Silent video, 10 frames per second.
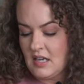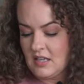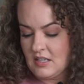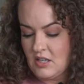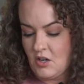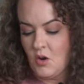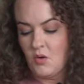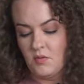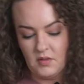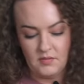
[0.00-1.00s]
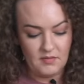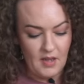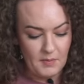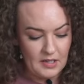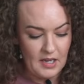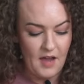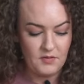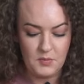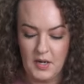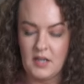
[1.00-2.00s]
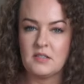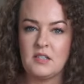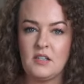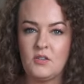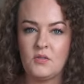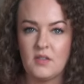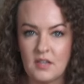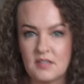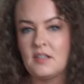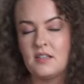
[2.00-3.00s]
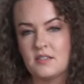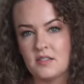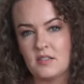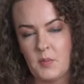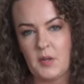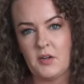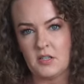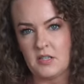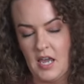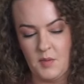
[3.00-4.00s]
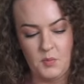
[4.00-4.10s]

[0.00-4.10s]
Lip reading: you know, I'm going to have to break it to you, this is the superior tape.